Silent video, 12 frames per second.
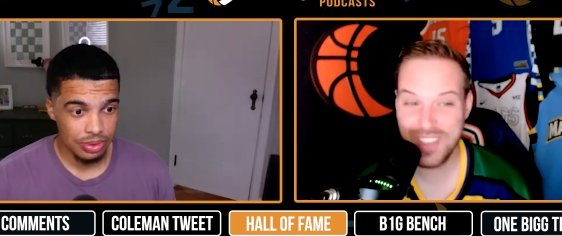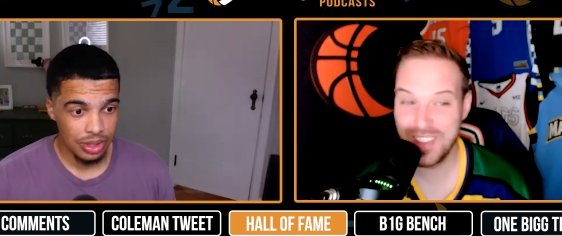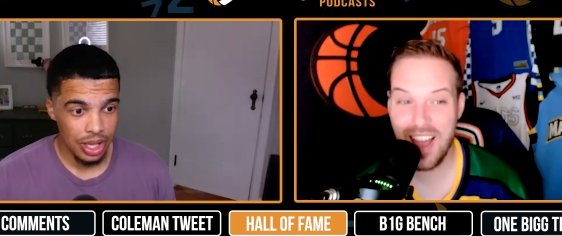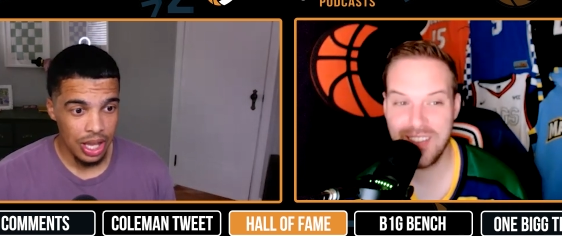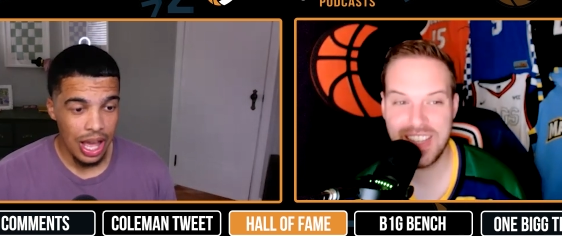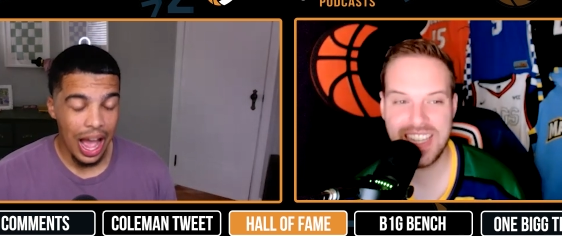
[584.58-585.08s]
Speaker 1: you
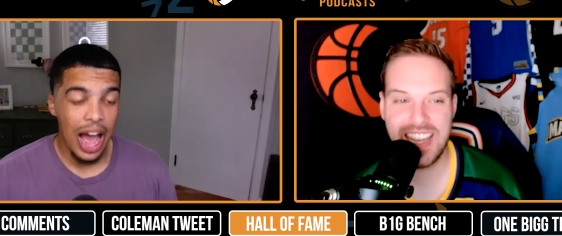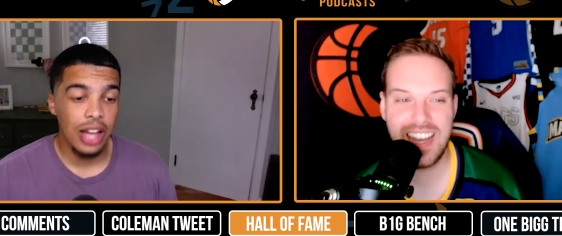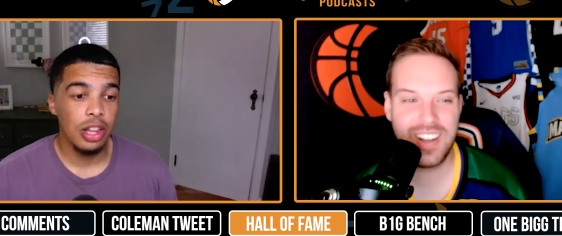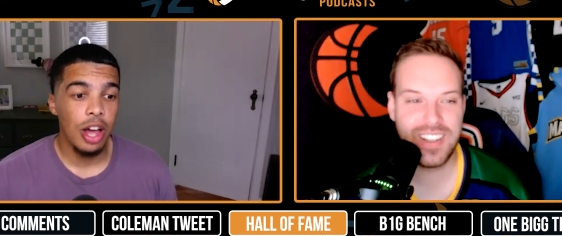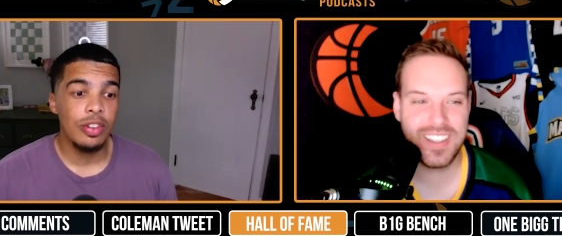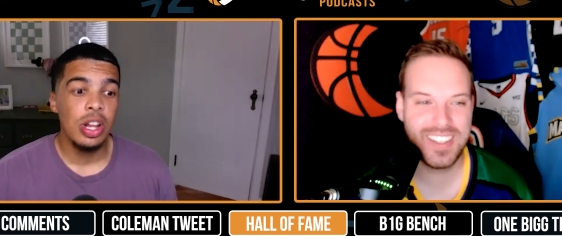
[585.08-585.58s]
love it. I
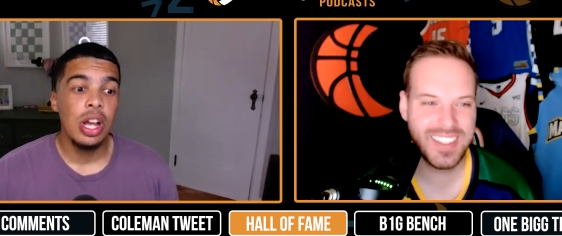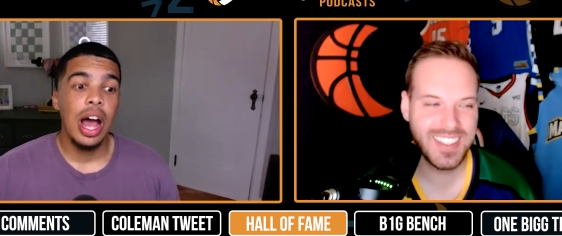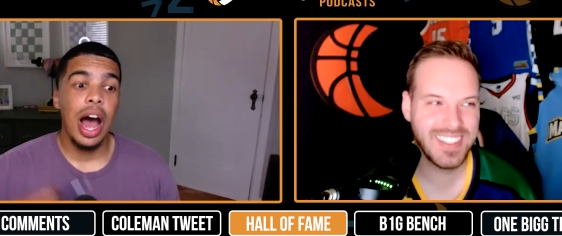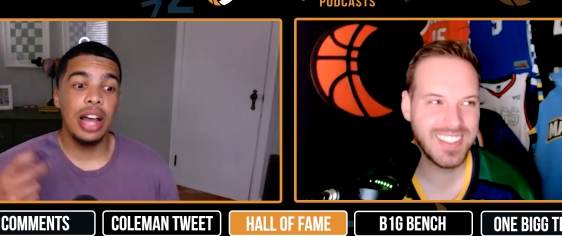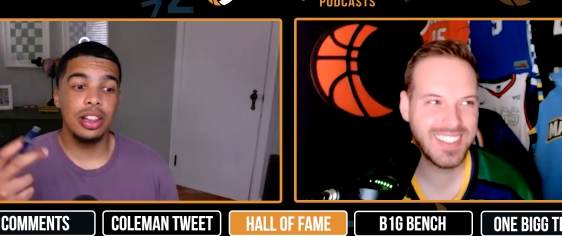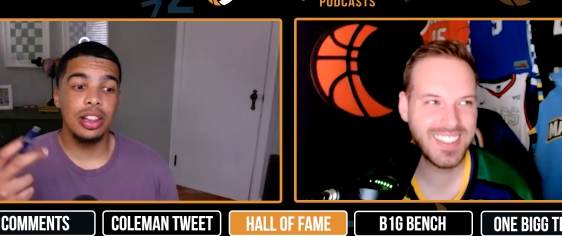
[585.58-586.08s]
love
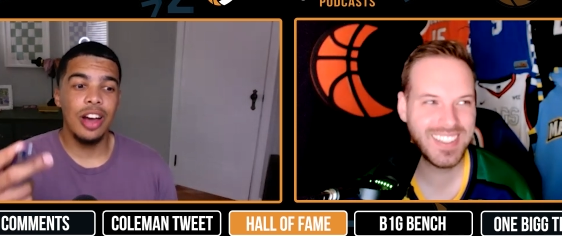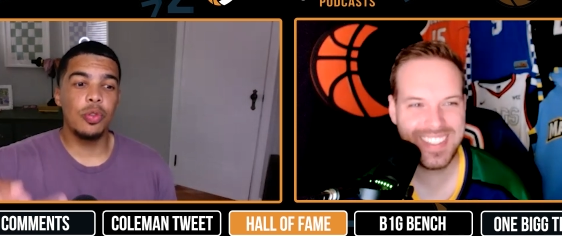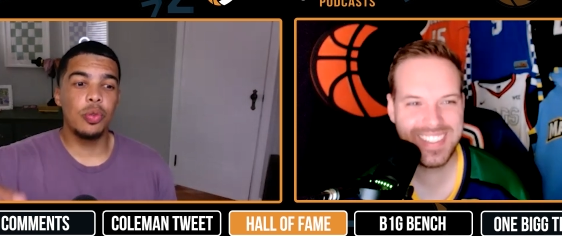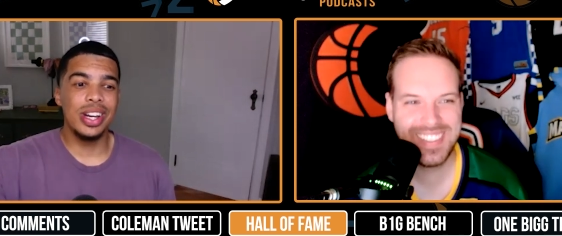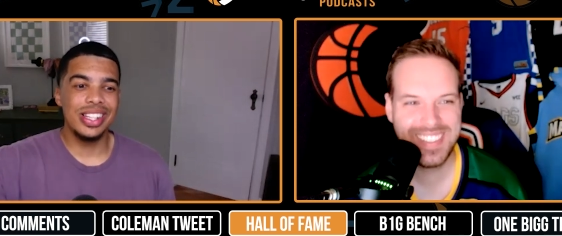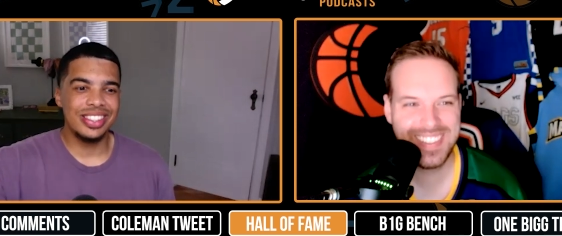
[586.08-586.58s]
I love
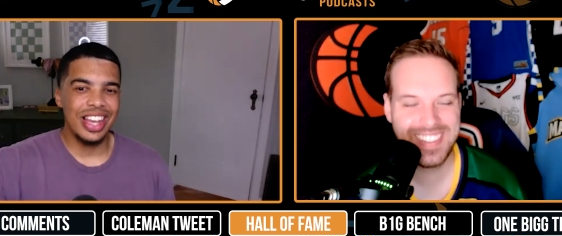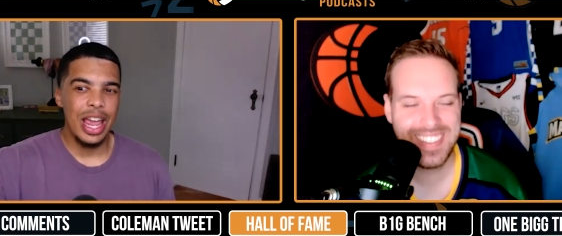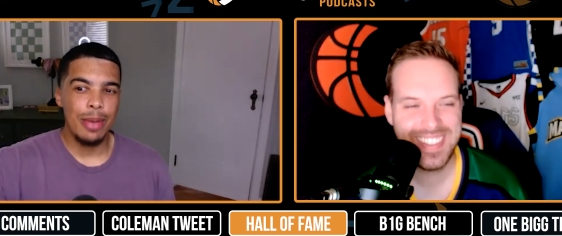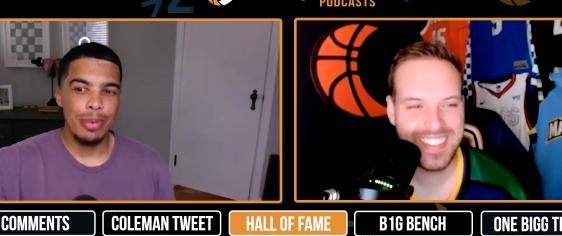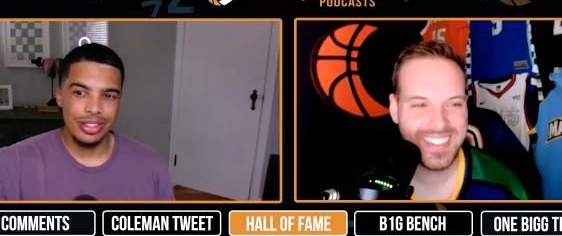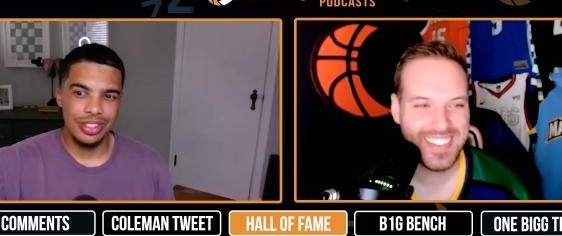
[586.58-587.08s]
wrist
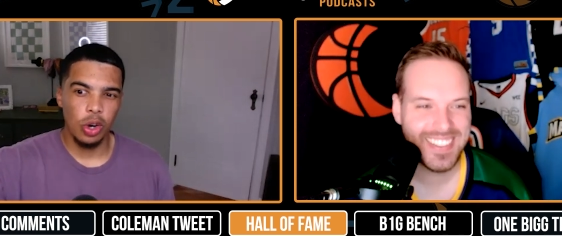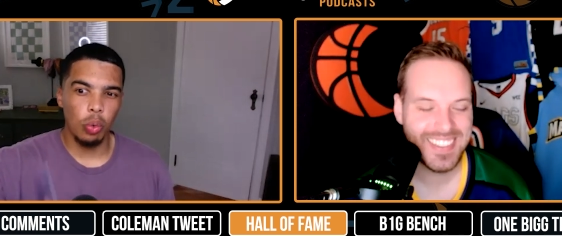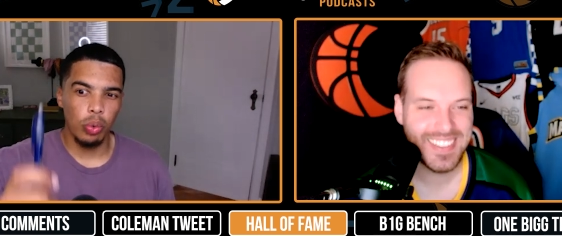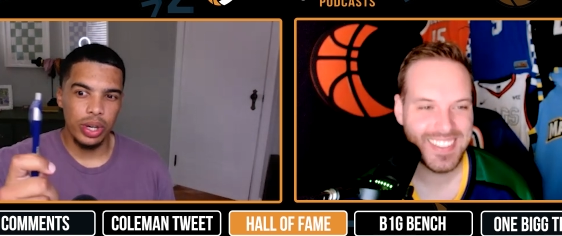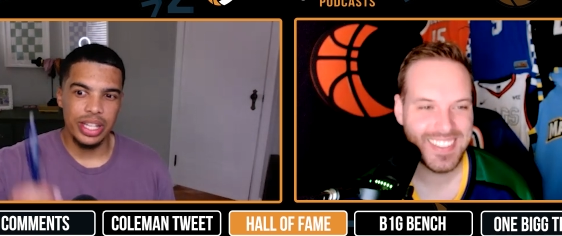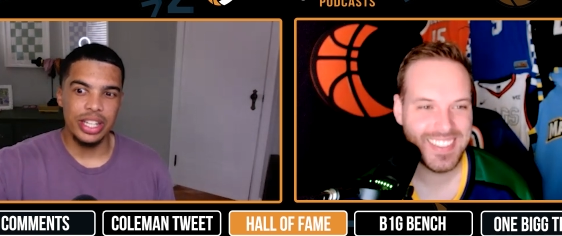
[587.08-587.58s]
tape until Ricky